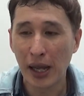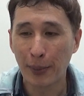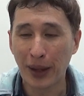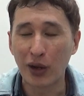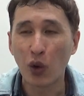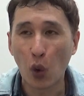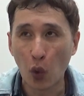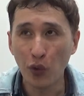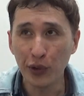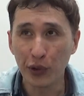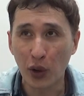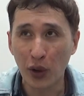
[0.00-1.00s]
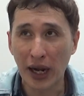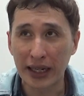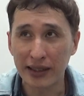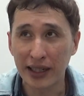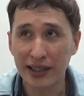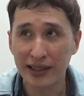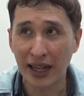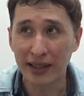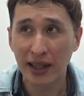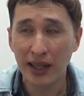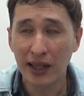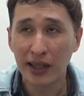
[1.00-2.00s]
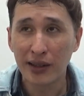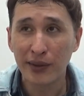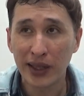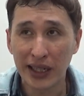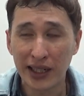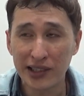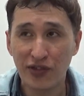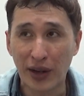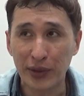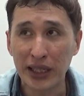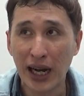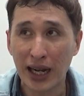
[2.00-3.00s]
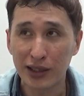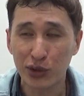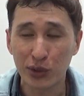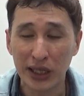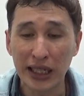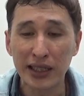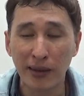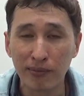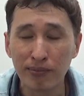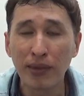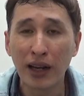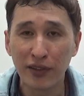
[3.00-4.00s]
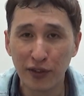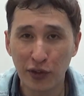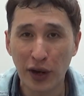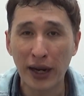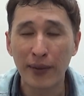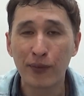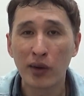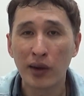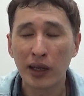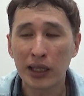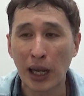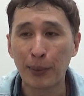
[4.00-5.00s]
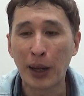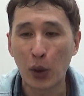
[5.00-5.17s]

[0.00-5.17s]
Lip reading: But overall, I think that it is very hard to, in a month, right, come